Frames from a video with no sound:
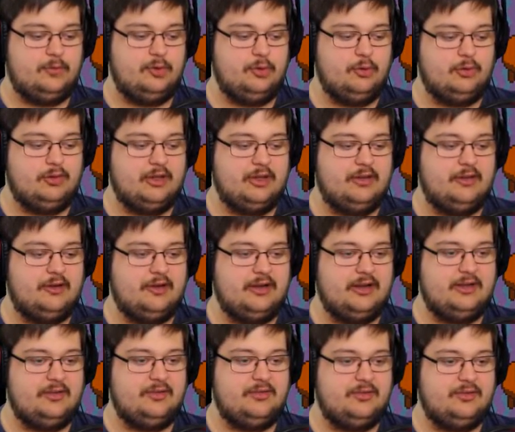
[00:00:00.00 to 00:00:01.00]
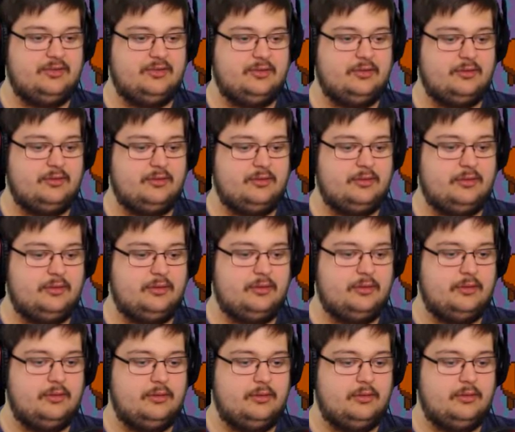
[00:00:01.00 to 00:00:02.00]
You okay there, Hans?
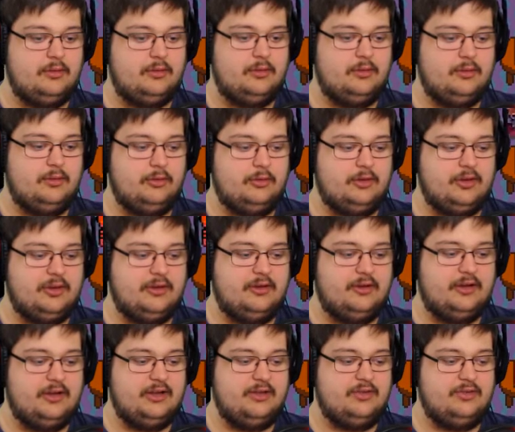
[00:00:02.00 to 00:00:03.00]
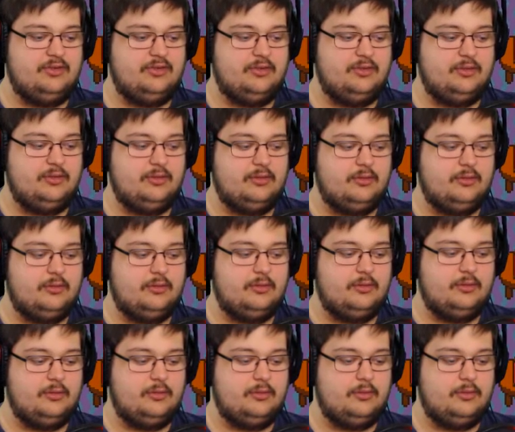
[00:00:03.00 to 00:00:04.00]
You okay there, Hans?
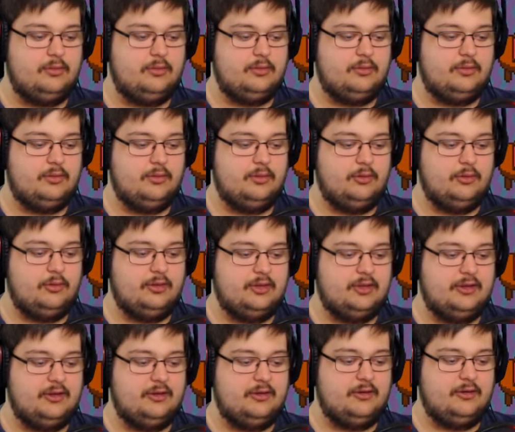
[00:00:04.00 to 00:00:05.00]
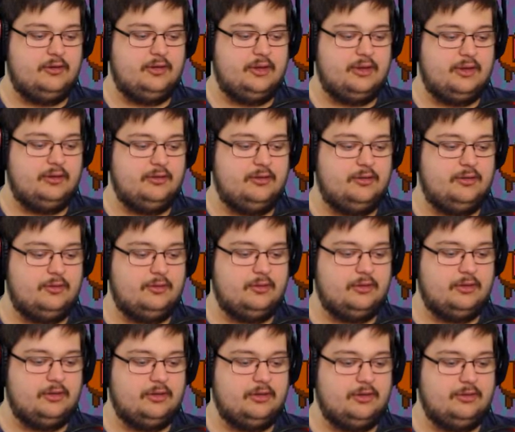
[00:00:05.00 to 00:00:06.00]
You okay there? Hey, you
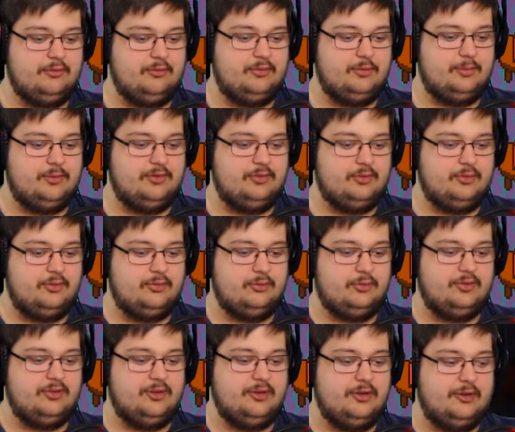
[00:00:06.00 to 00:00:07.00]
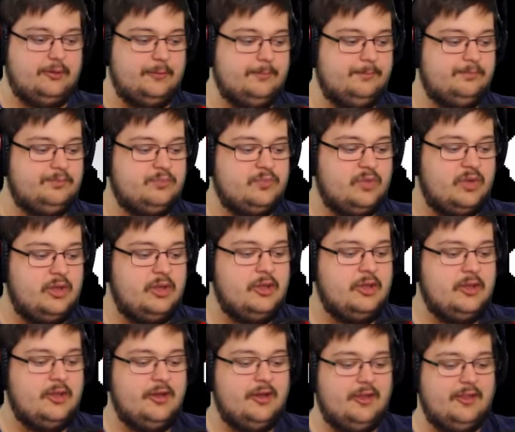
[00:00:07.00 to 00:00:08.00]
look like you have some issues. What's in here?
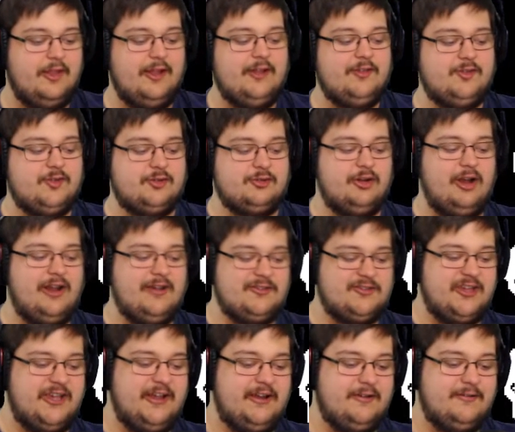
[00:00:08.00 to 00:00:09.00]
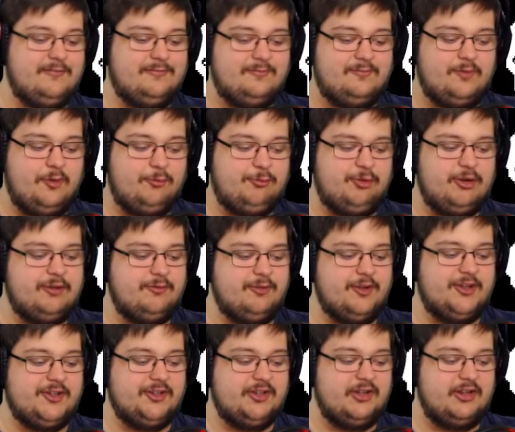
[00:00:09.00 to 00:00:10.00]
that's the trash can. Feel free to
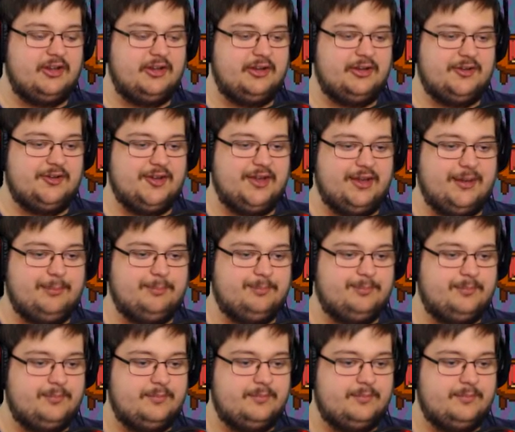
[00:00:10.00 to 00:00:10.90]
visit at any time.